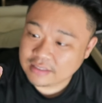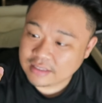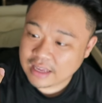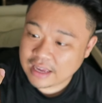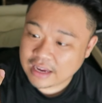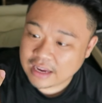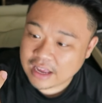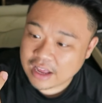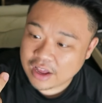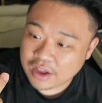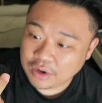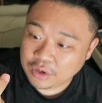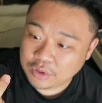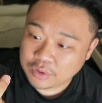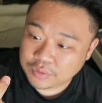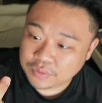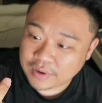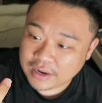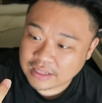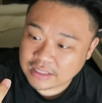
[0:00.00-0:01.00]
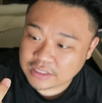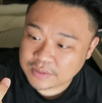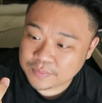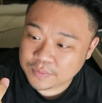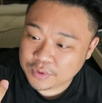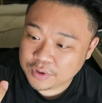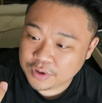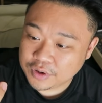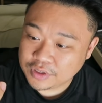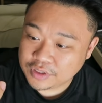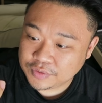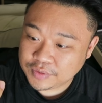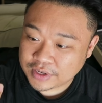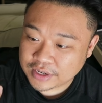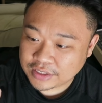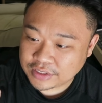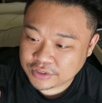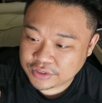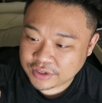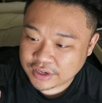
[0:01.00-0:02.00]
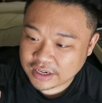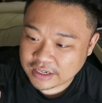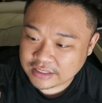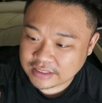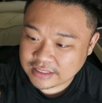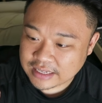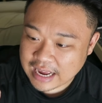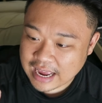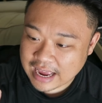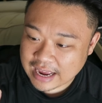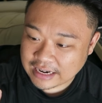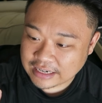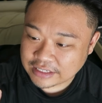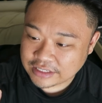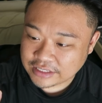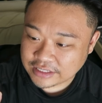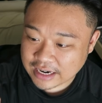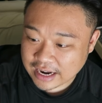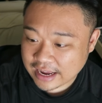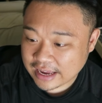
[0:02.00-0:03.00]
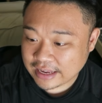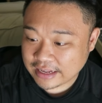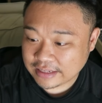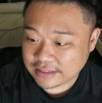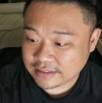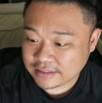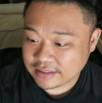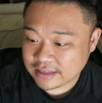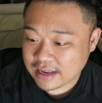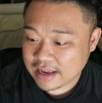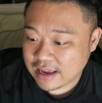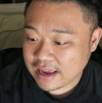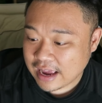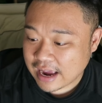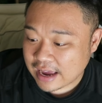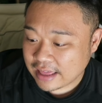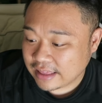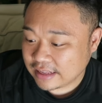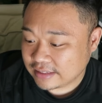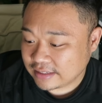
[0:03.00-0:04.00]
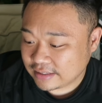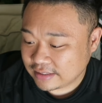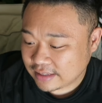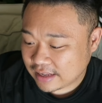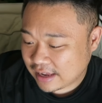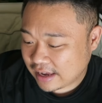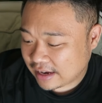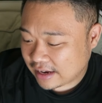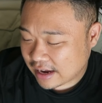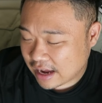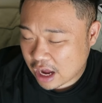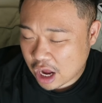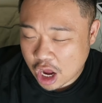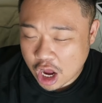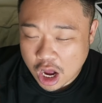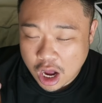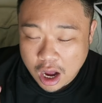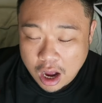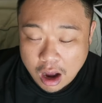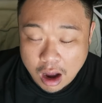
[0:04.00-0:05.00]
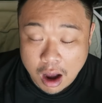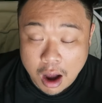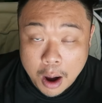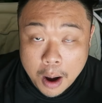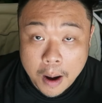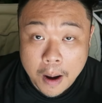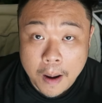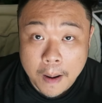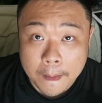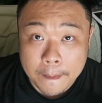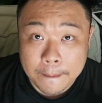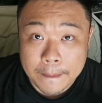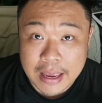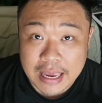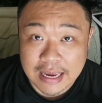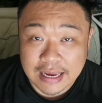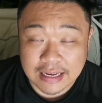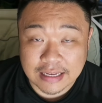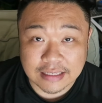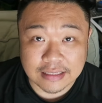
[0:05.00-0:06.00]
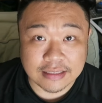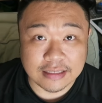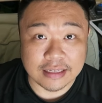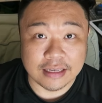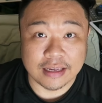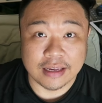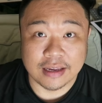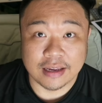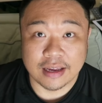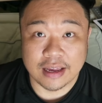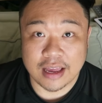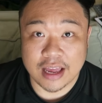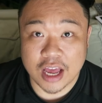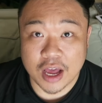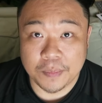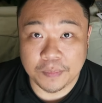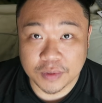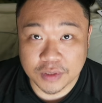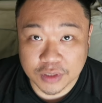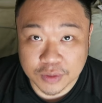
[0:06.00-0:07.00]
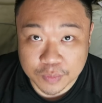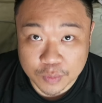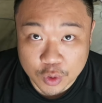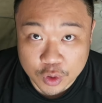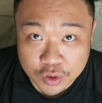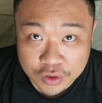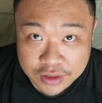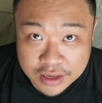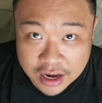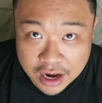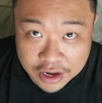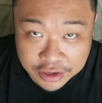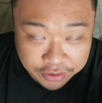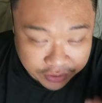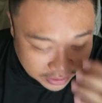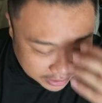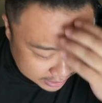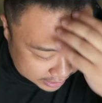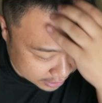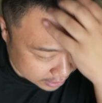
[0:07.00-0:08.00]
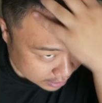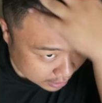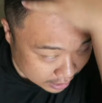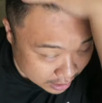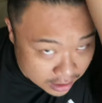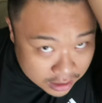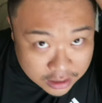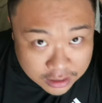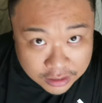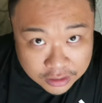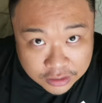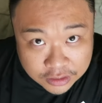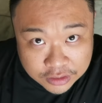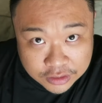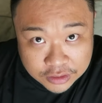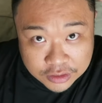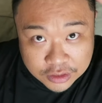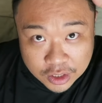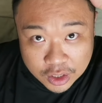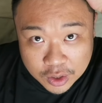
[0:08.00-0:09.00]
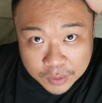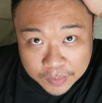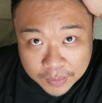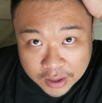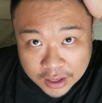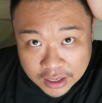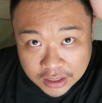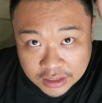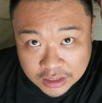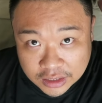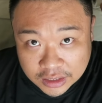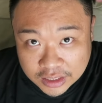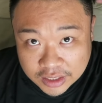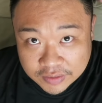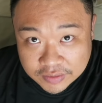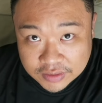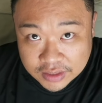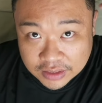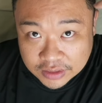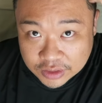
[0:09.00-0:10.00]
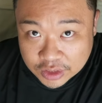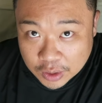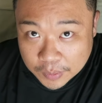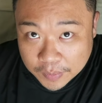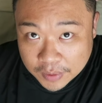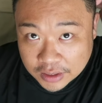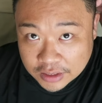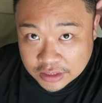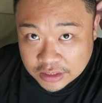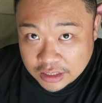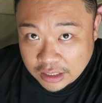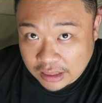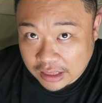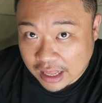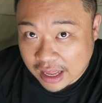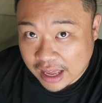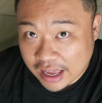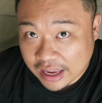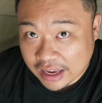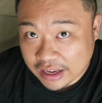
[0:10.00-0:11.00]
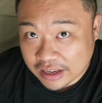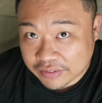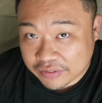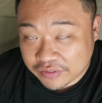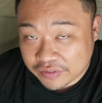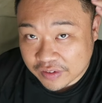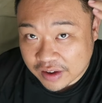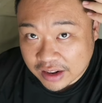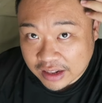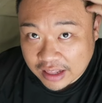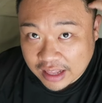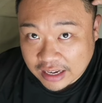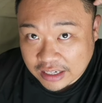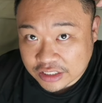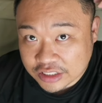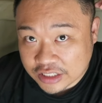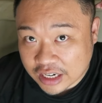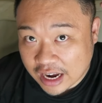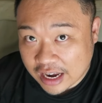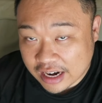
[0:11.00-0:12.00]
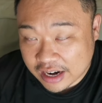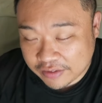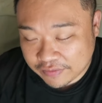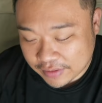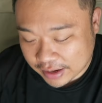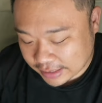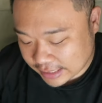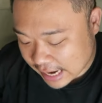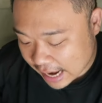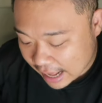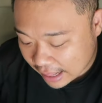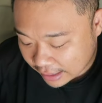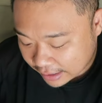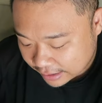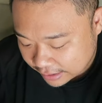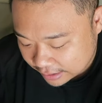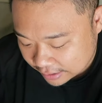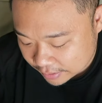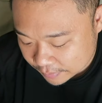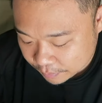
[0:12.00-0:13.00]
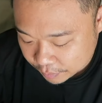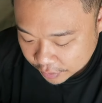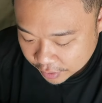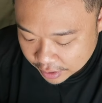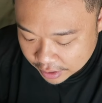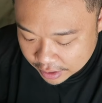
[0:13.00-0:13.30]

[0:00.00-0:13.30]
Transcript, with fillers: is like a great, it smooths, reconstructs, and shines. And this is like amazing. It helps smooth down your hair so much. It gives it so much life and like shine and vitality.